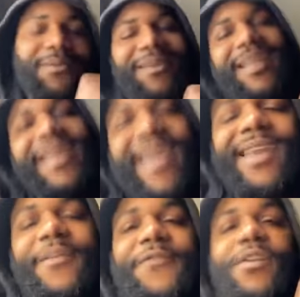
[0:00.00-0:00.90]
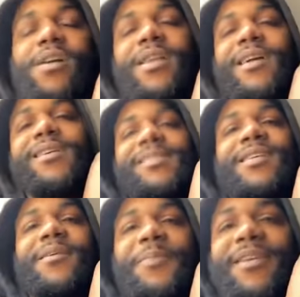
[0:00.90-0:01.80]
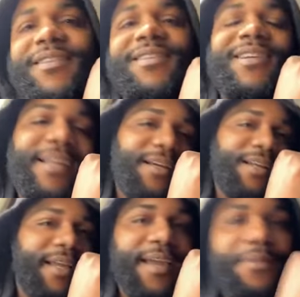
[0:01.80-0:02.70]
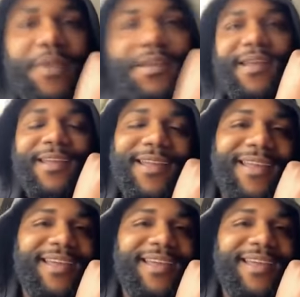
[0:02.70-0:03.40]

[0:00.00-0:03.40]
What they gave that fuck nigga, ten piece or something? They could have gave me that.